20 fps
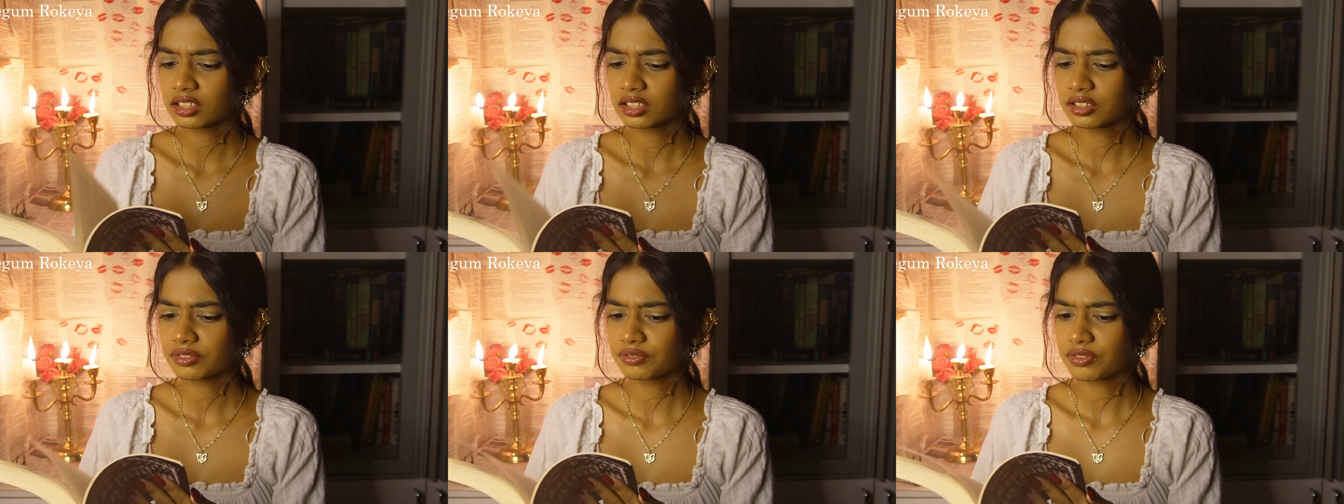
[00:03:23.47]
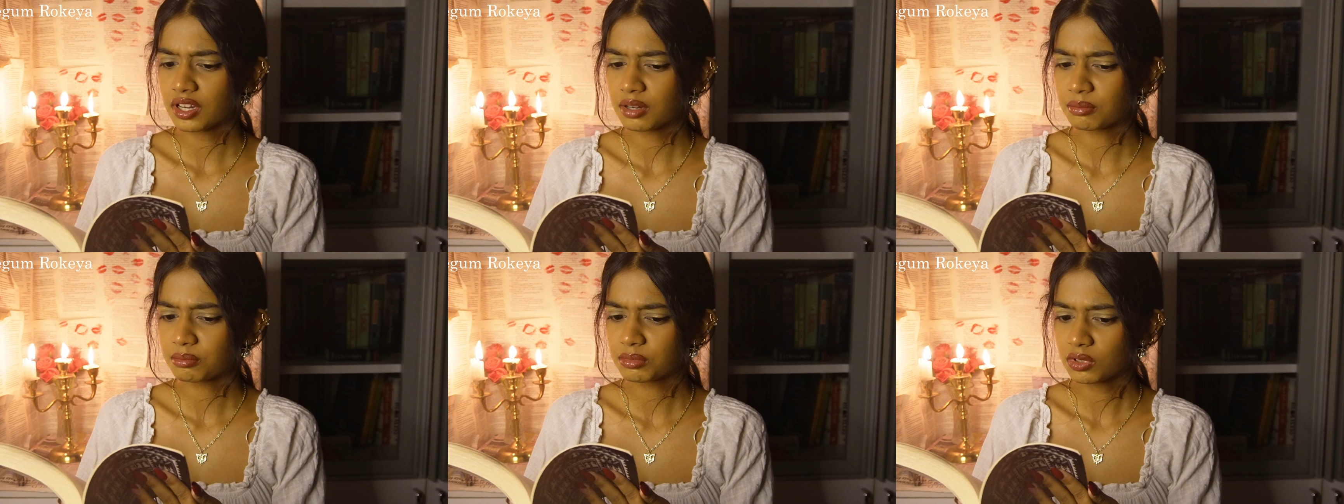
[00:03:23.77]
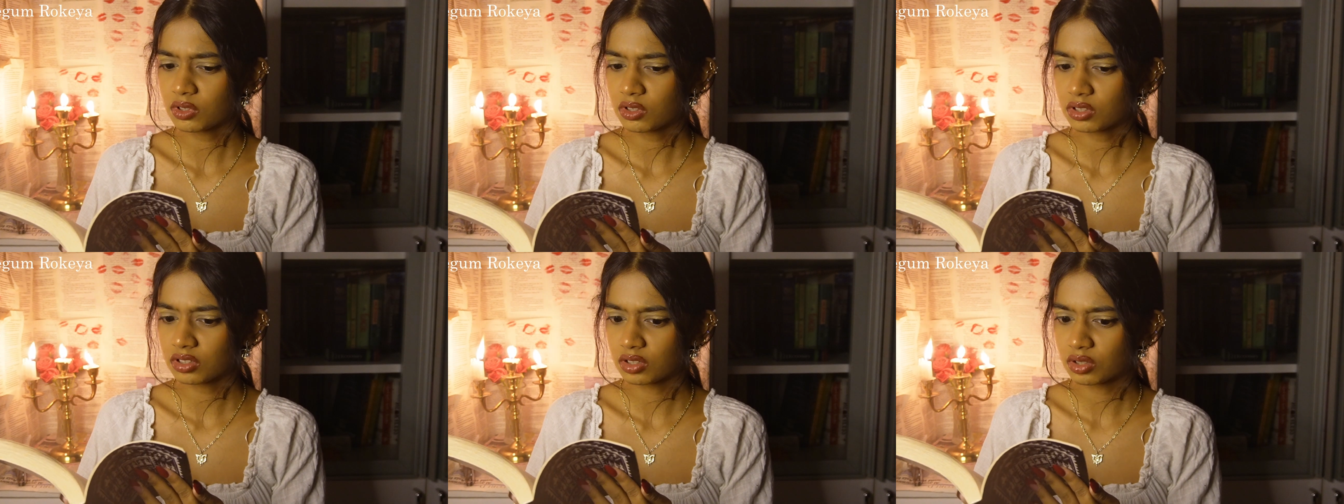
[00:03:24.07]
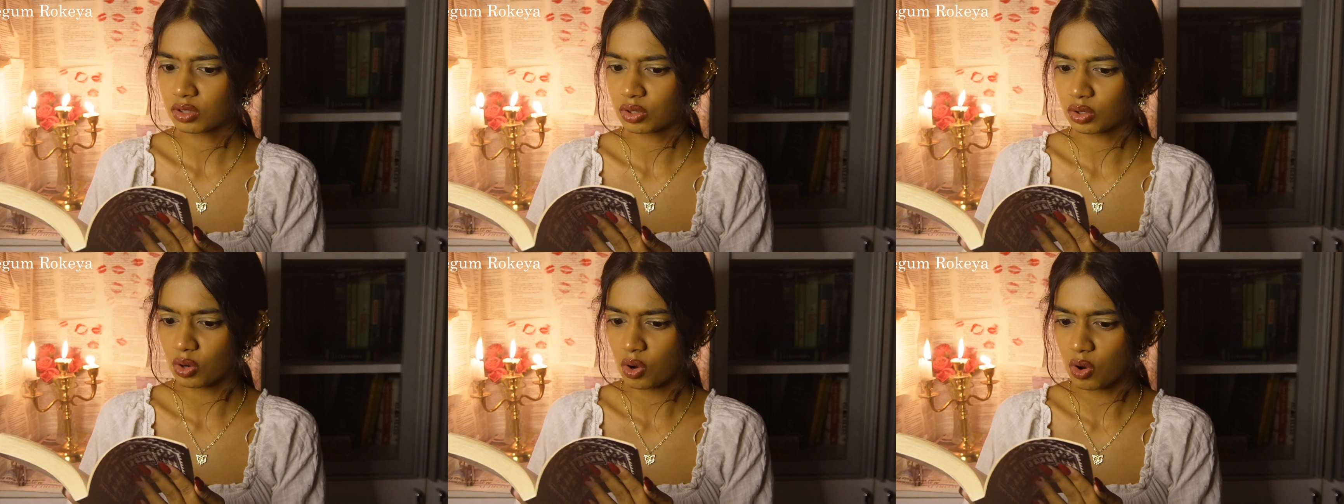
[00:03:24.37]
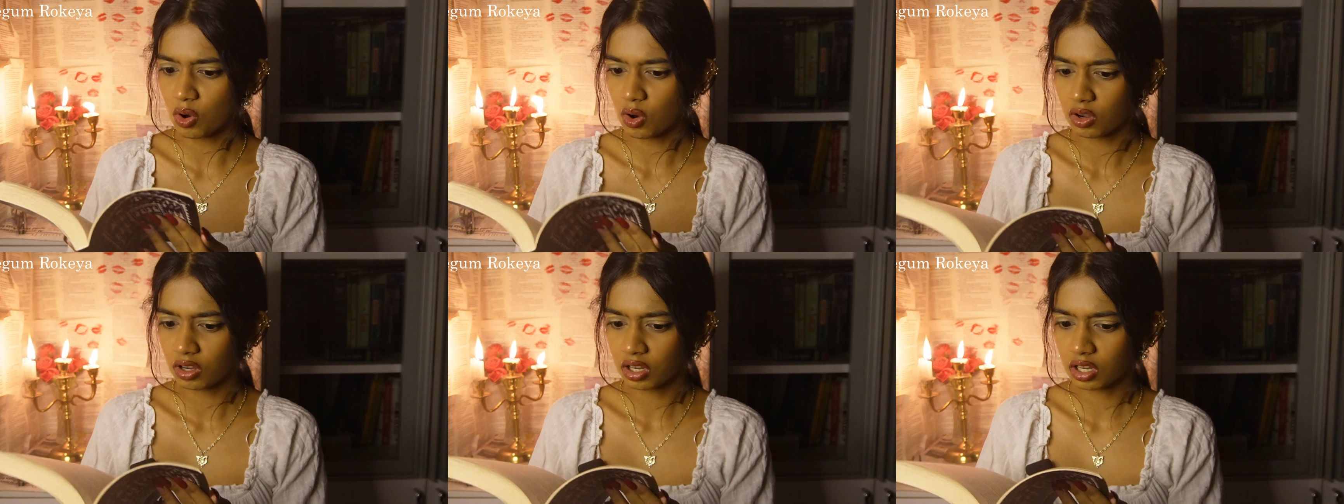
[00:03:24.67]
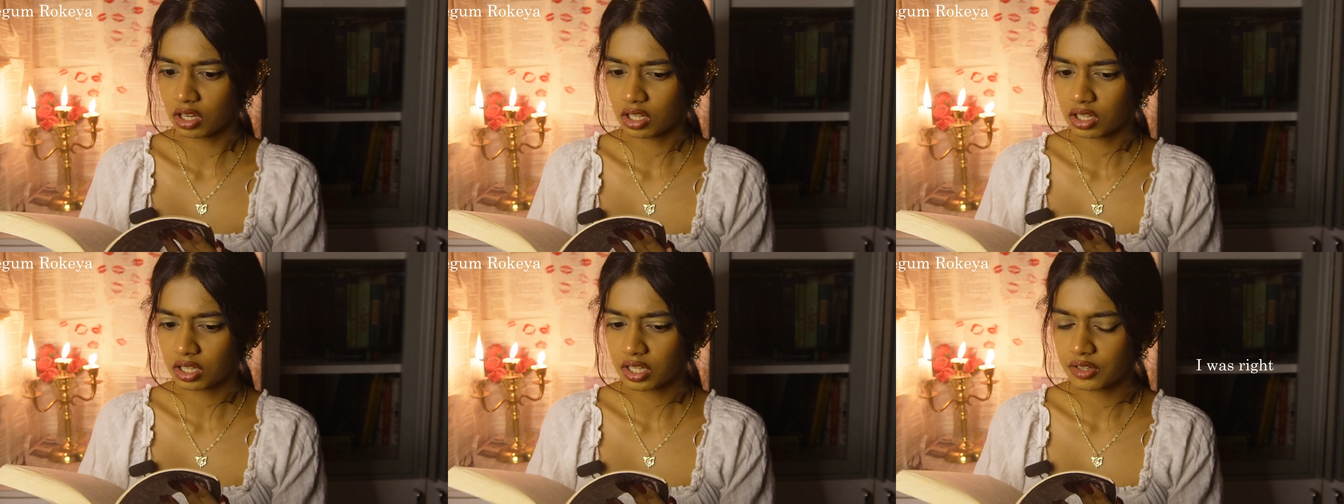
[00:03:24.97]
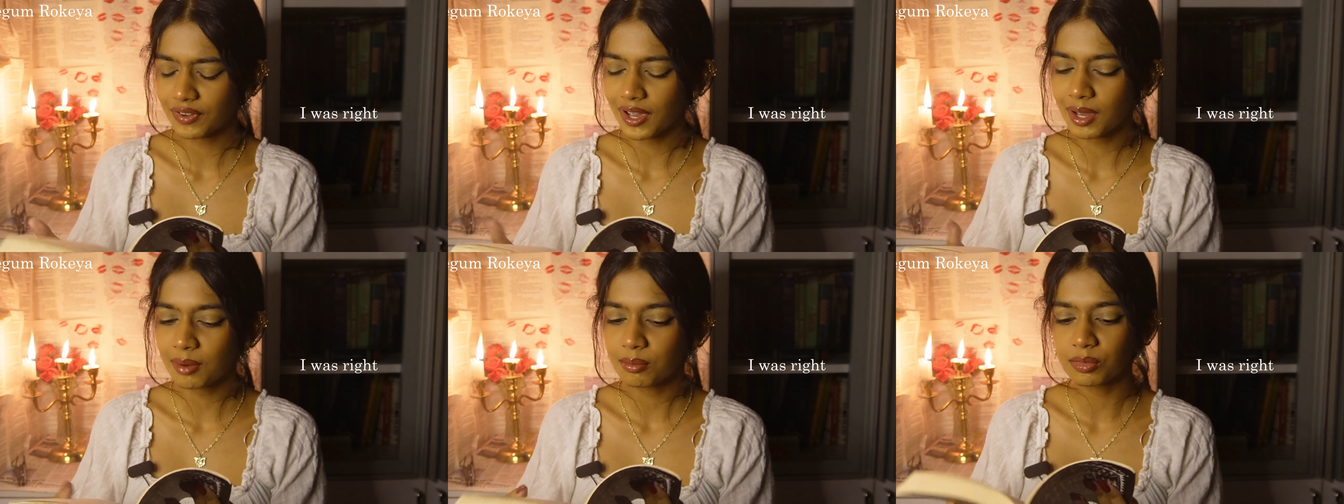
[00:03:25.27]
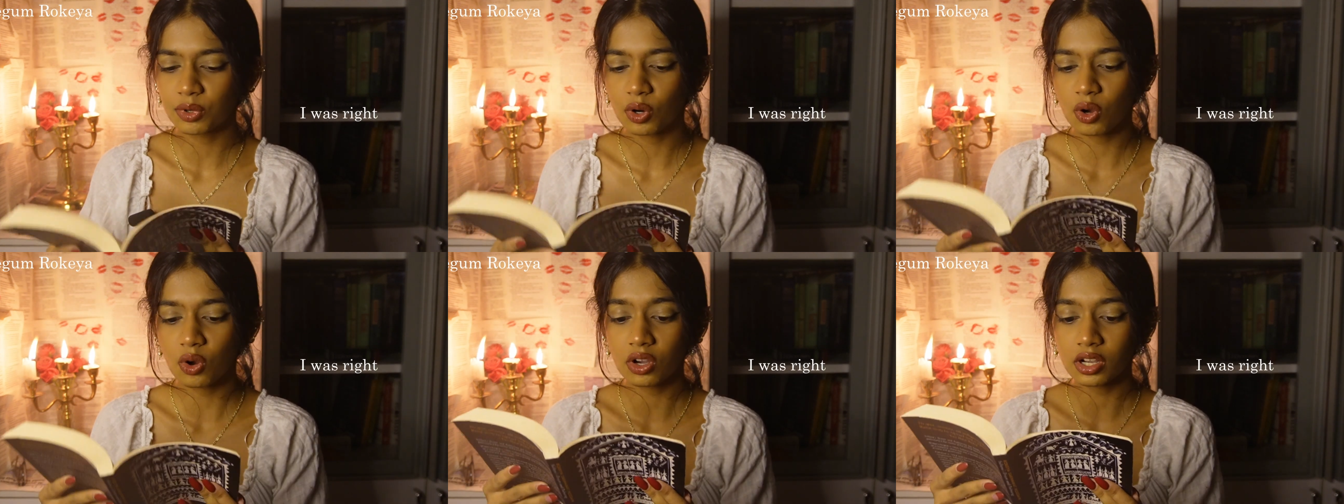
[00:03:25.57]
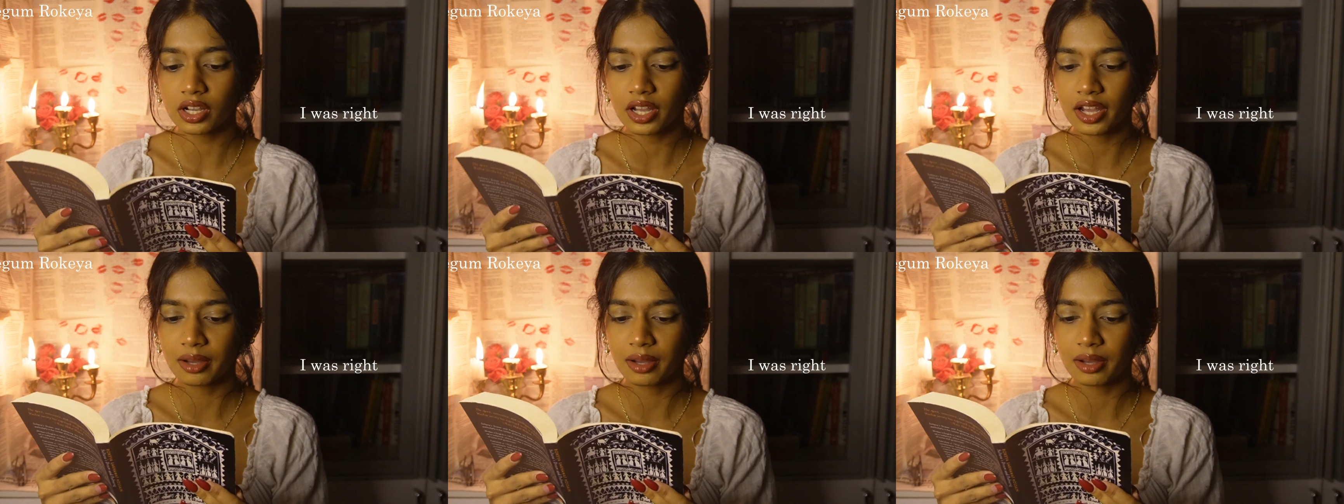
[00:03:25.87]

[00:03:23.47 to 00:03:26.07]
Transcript: If I'm wrong,